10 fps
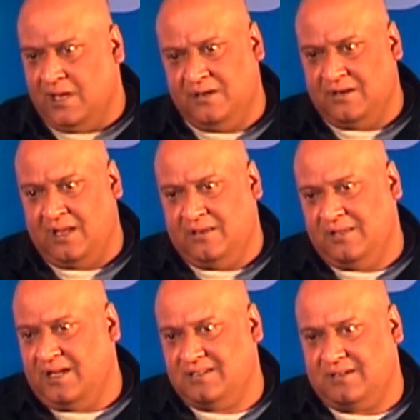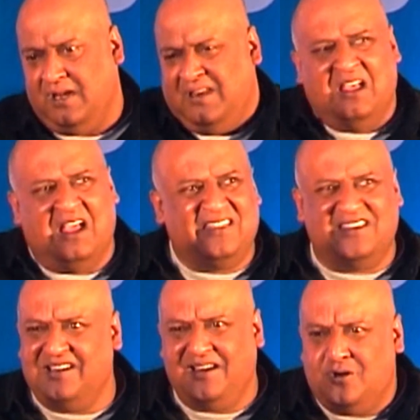And
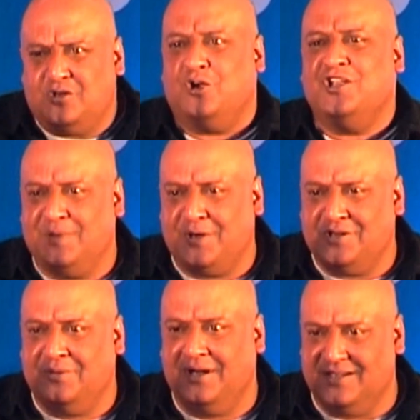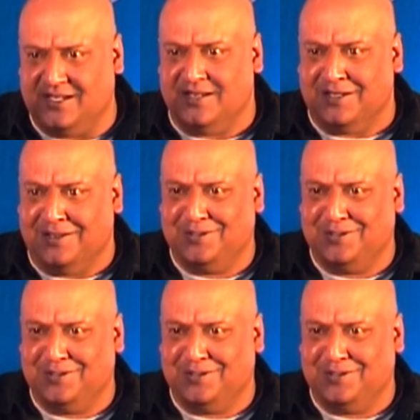there's really no choice because the world is changing.